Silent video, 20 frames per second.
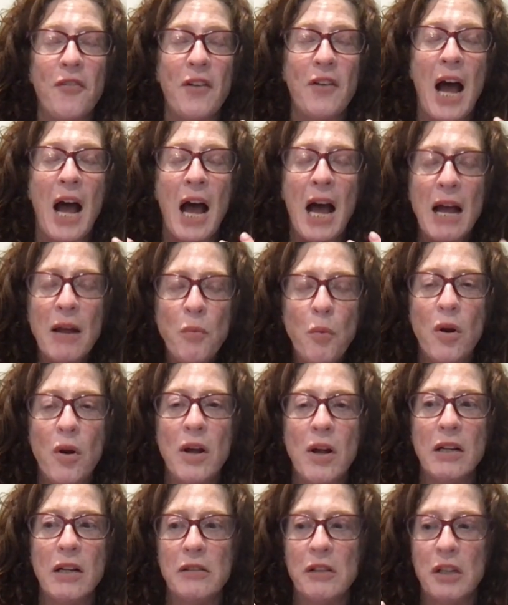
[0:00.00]
I
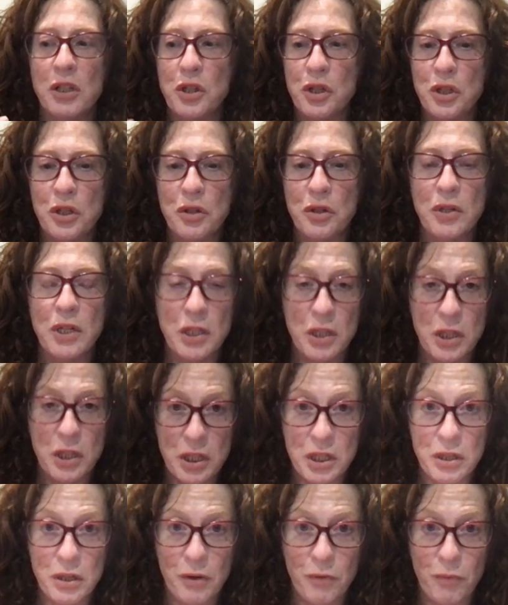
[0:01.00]
want the students
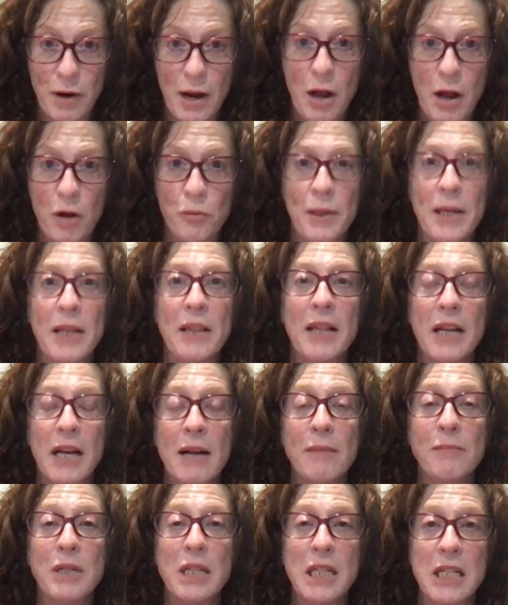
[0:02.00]
around me that
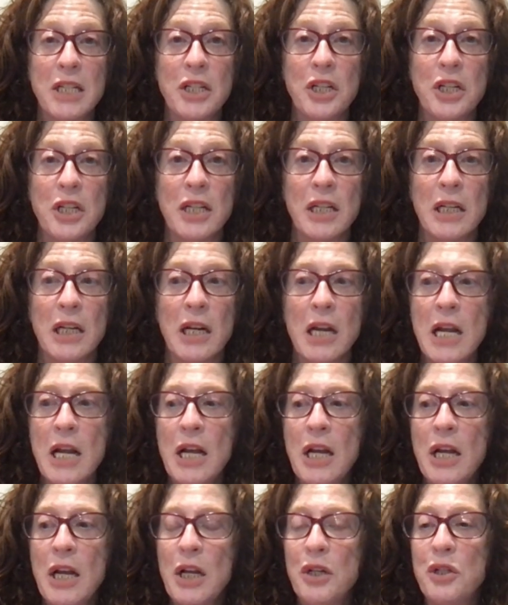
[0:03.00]
I'm teaching
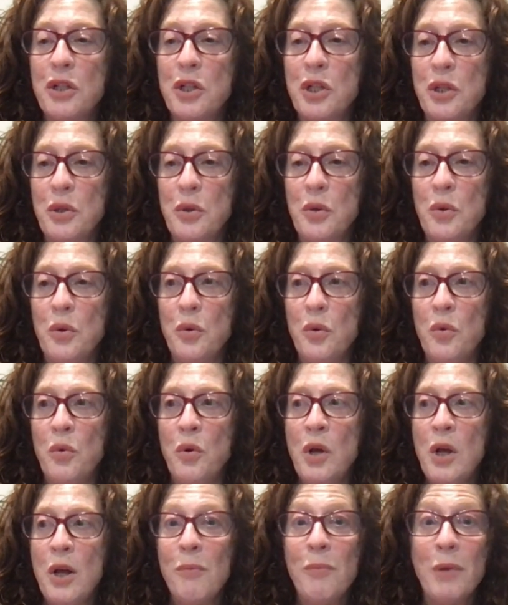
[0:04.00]
to
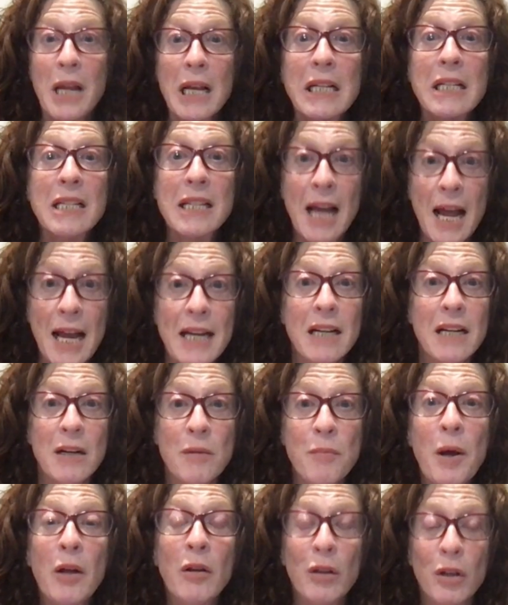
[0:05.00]
be excited
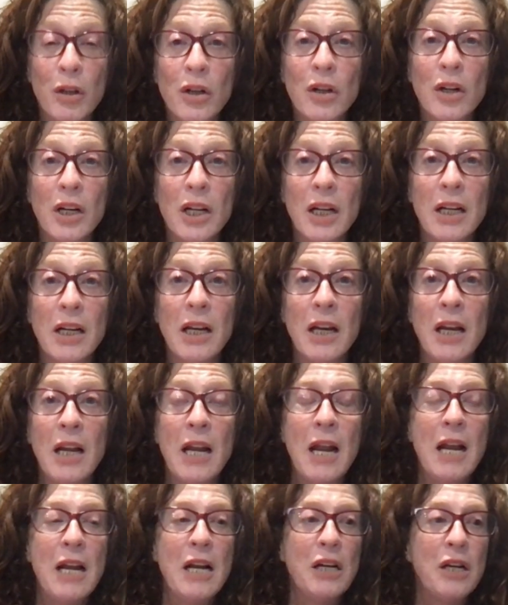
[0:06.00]
about learning,
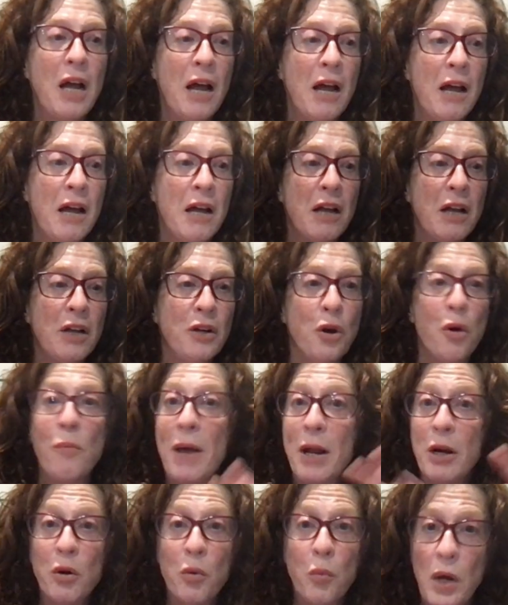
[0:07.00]
no
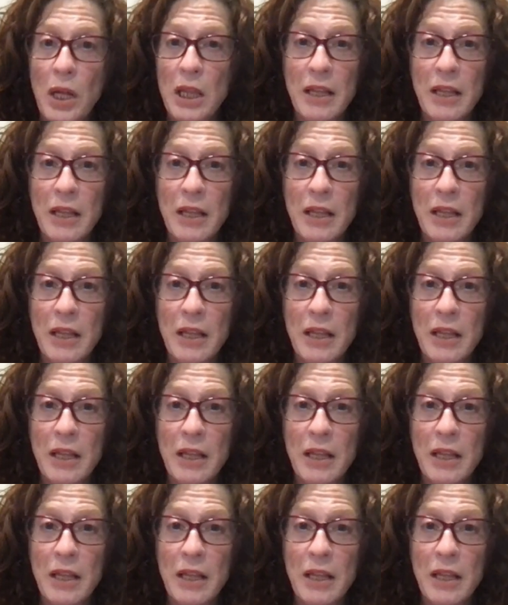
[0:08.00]
matter what